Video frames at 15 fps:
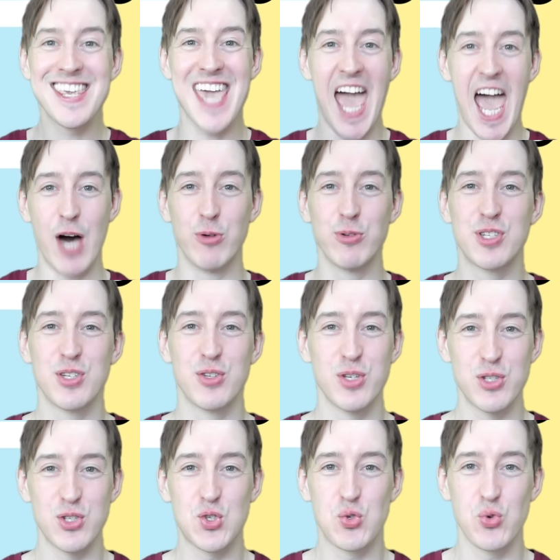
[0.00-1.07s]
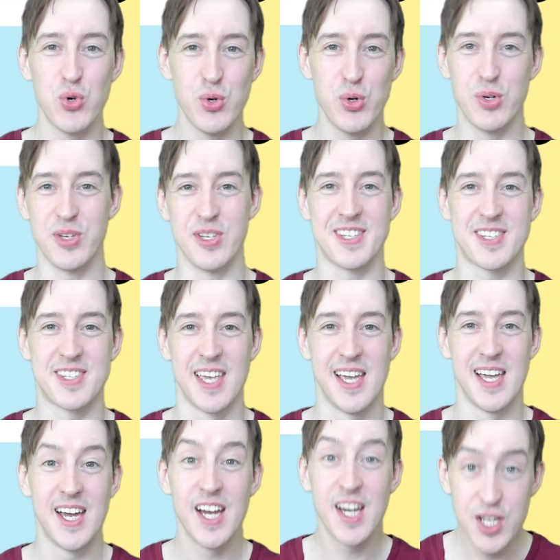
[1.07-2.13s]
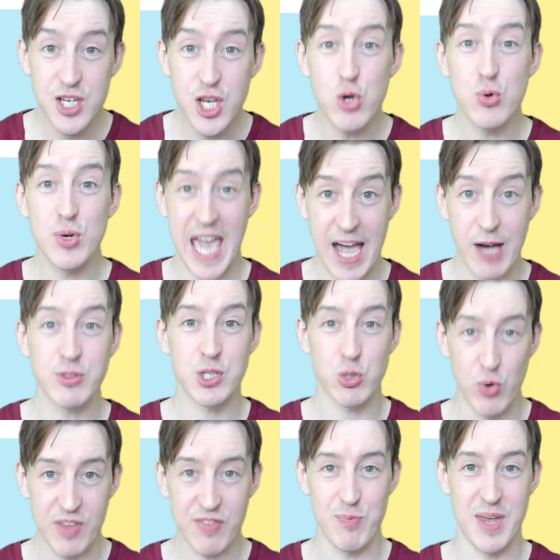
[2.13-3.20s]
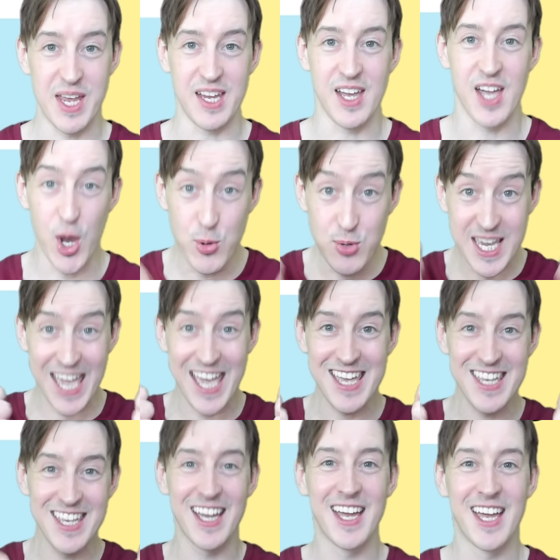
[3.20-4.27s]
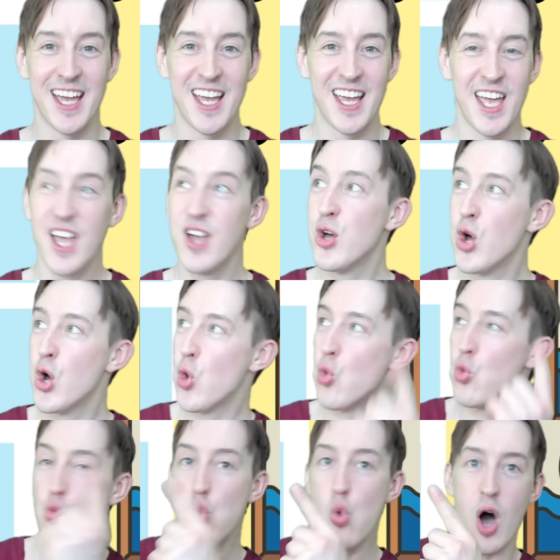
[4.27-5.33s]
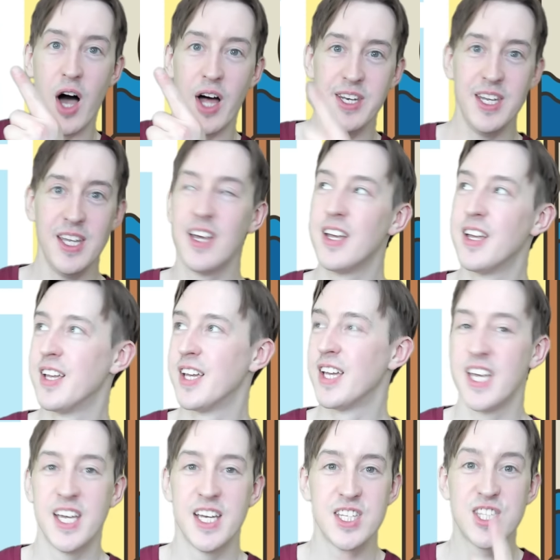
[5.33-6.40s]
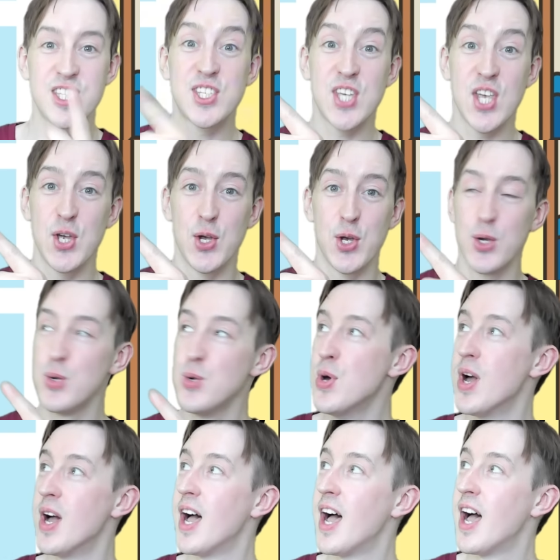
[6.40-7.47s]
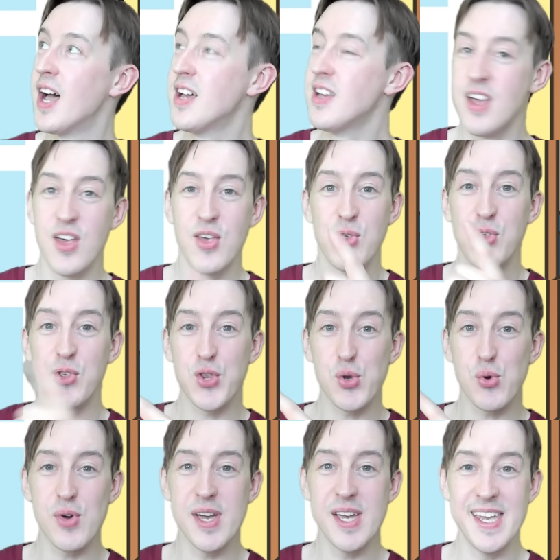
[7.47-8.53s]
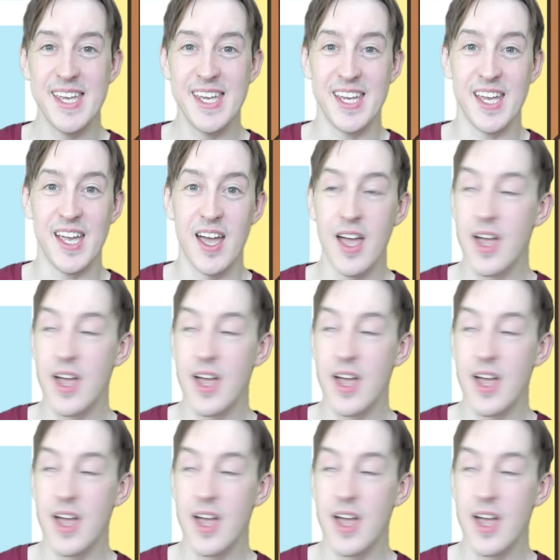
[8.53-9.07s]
count the straws. You count with me, okay? One, two, three.